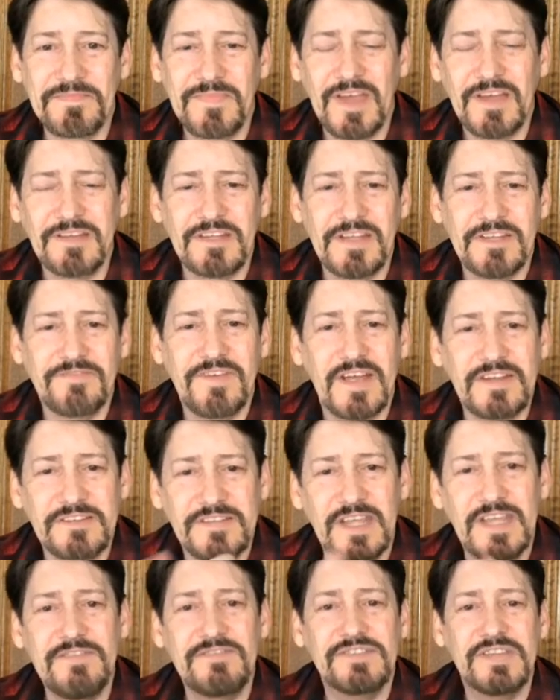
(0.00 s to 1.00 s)
Yeah, in fact,
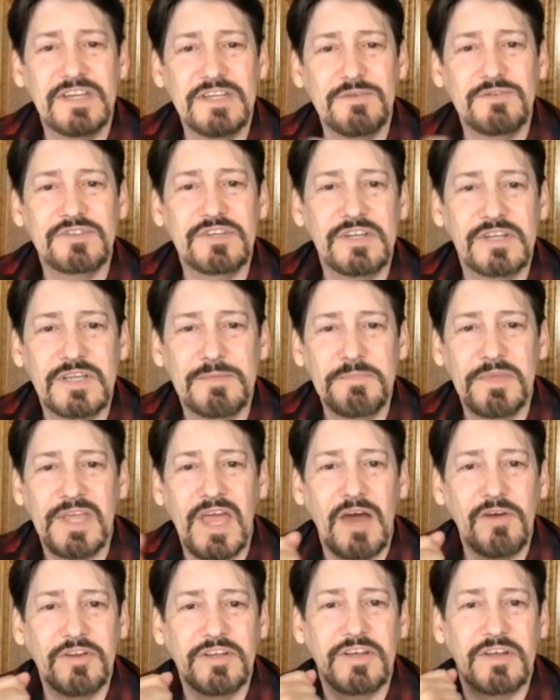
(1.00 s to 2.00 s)
Dave said he was going to be
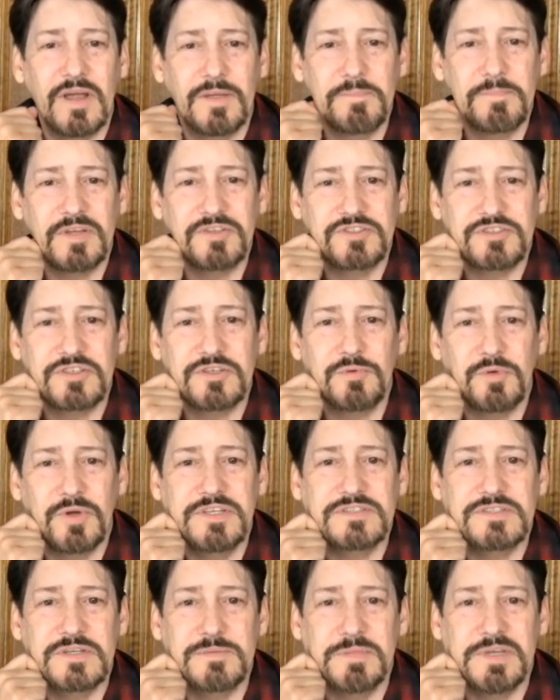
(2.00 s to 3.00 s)
out here. I'm not sure when
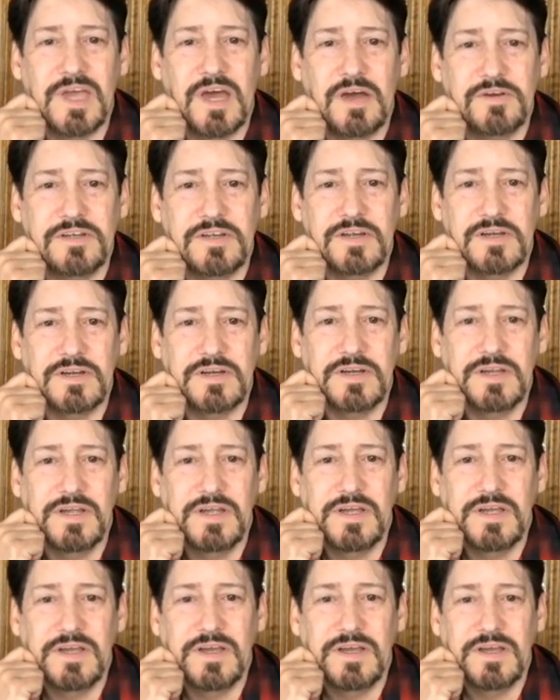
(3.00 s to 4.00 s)
he's going to be out here.
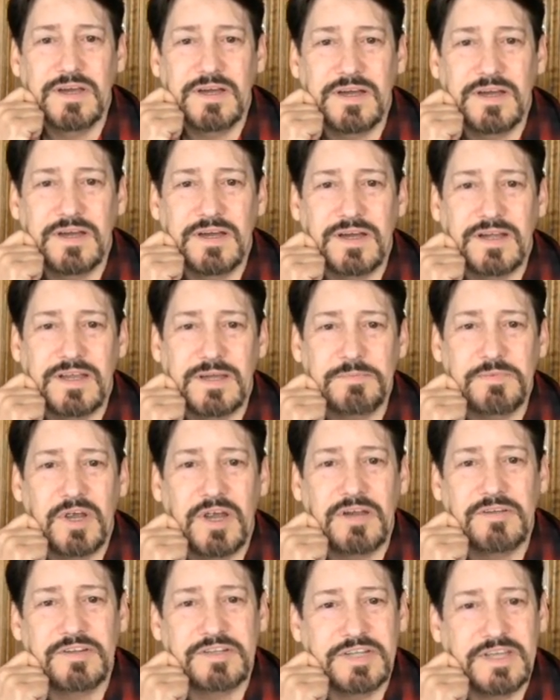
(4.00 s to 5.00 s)
Come to
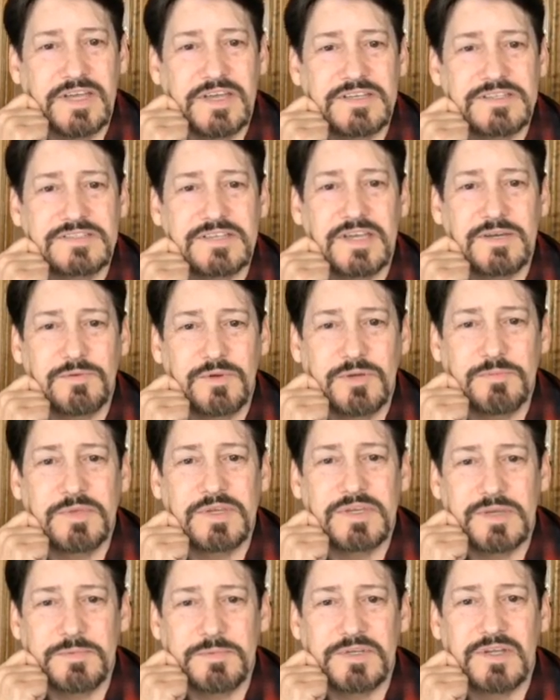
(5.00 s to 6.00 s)
Ireland. Yes, I will
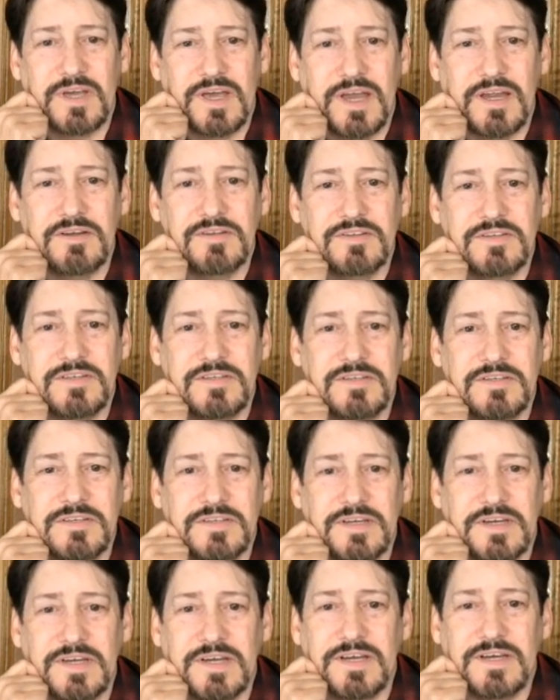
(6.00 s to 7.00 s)
be coming to Ireland
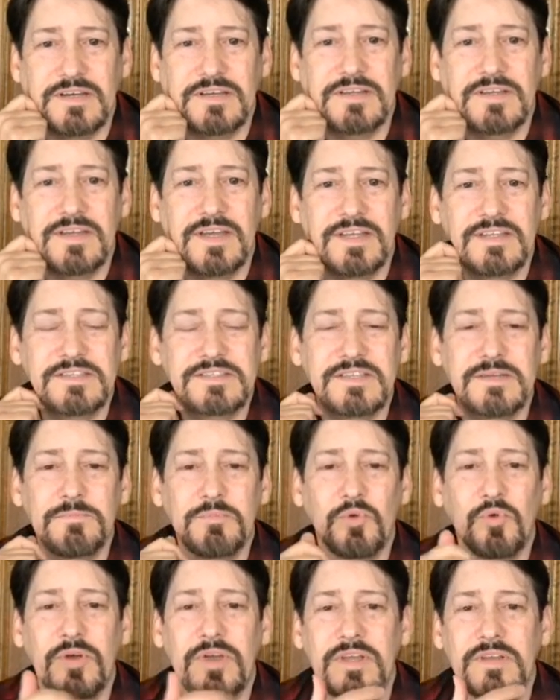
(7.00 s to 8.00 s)
at
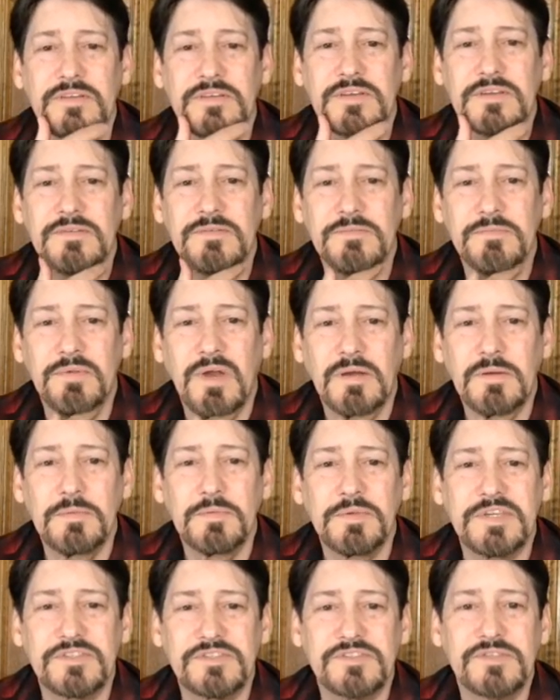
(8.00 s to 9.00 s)
some point,
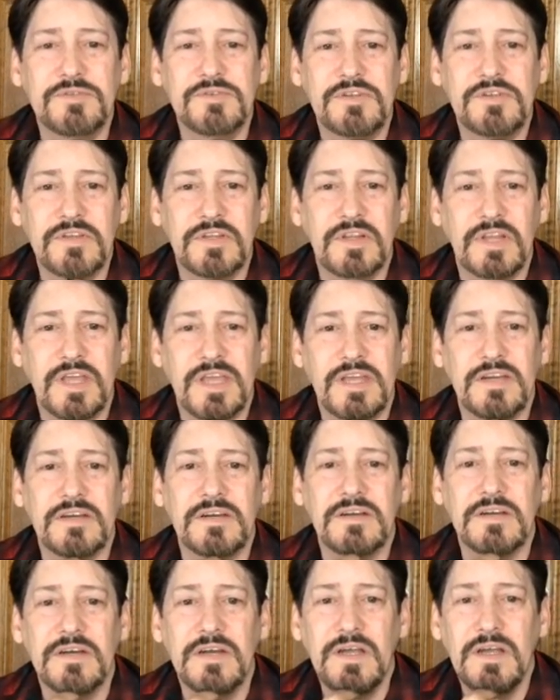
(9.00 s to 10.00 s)
probably sooner than
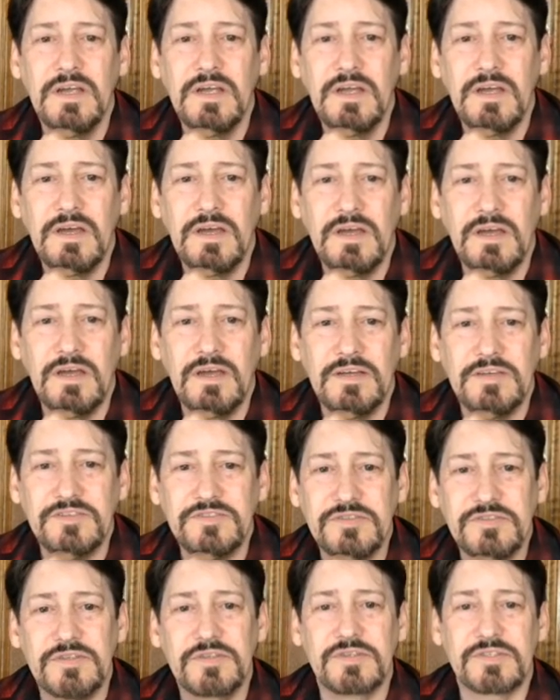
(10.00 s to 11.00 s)
later. As
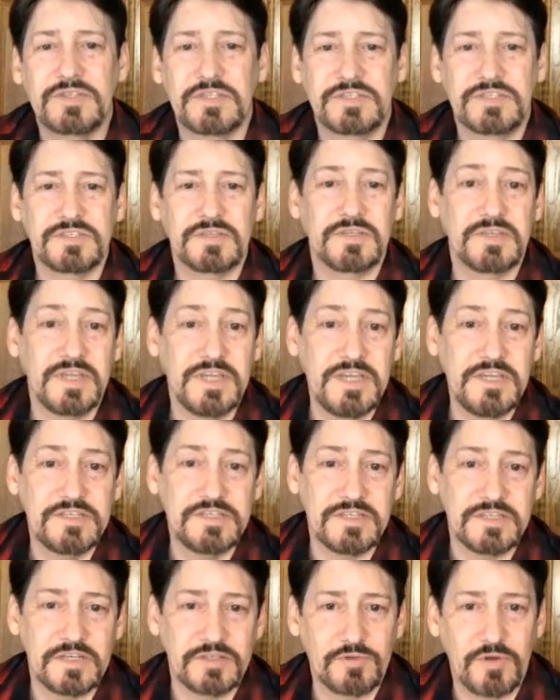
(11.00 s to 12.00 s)
soon as it's
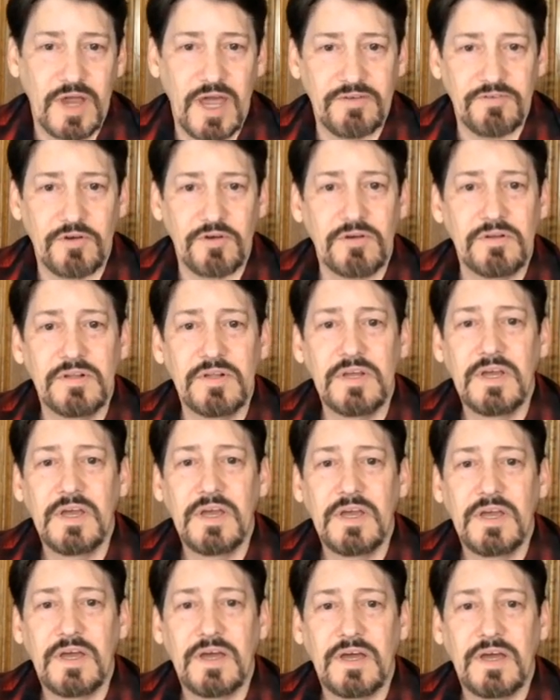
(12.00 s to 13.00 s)
easy to travel,
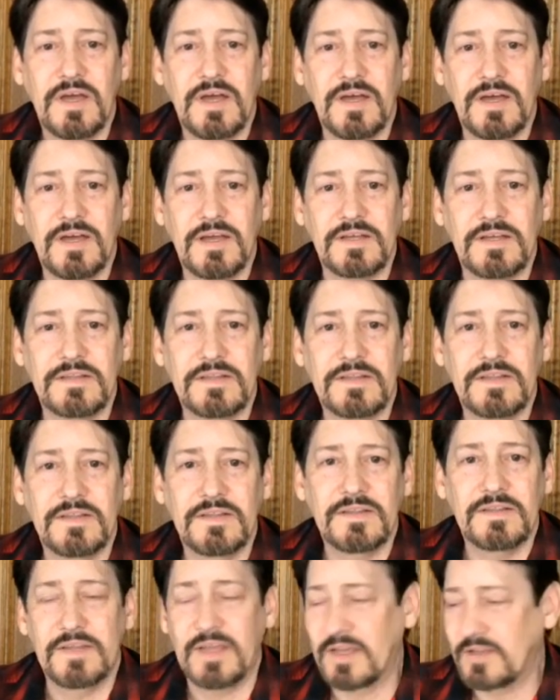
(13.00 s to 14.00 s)

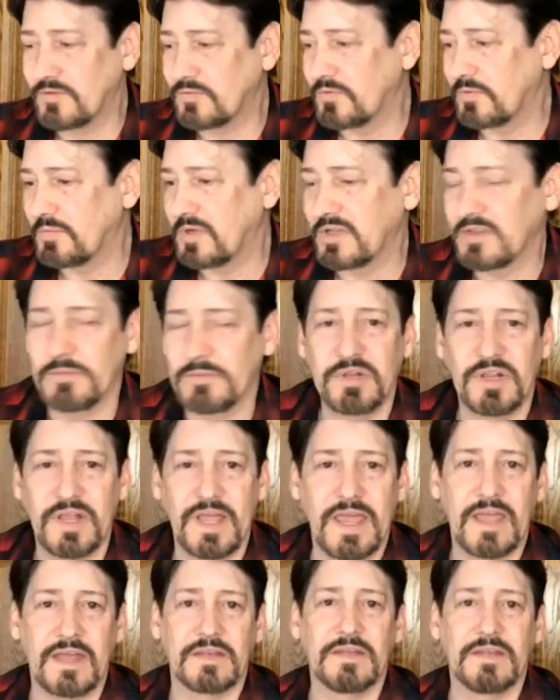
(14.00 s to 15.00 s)
that would be the
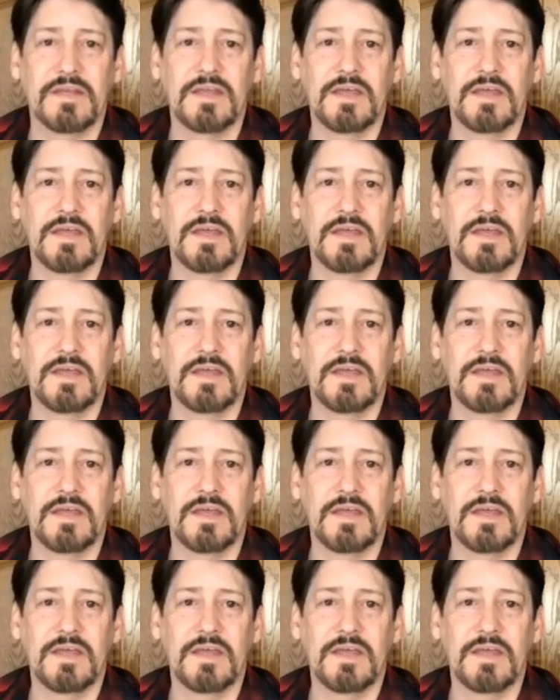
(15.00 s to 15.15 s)
plan.